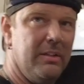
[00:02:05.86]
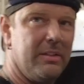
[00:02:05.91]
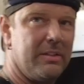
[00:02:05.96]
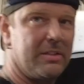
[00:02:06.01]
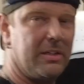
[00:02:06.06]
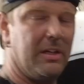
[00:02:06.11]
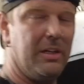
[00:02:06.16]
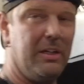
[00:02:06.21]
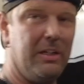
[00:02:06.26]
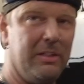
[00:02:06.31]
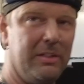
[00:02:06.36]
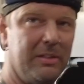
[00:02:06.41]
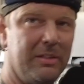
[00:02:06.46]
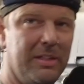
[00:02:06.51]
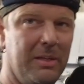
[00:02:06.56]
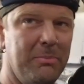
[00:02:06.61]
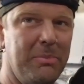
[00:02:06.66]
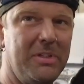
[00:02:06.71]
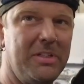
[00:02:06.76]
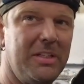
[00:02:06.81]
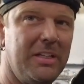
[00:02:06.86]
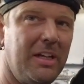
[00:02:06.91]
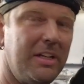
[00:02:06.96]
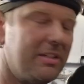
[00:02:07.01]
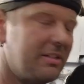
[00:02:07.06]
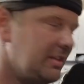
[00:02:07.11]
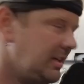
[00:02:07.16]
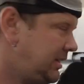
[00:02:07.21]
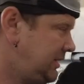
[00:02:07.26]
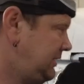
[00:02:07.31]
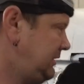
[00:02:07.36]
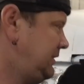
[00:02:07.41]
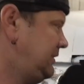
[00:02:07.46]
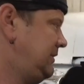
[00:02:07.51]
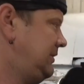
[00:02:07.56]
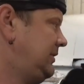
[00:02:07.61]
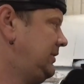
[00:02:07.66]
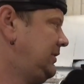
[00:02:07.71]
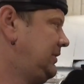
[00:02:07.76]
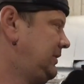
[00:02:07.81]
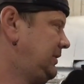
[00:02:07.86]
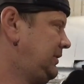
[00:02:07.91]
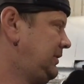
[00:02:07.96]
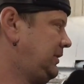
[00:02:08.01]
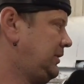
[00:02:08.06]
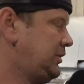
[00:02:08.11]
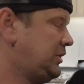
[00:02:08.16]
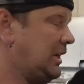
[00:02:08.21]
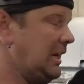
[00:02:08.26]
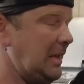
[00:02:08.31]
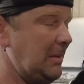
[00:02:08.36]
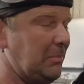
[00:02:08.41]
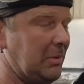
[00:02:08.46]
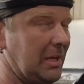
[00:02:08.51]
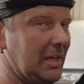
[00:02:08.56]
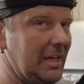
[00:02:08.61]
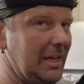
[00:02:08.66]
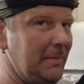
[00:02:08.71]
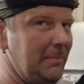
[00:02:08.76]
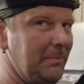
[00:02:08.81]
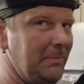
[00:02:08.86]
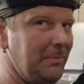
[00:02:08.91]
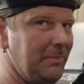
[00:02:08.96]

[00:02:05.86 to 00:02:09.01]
So, yeah, busy day today. Still in plating.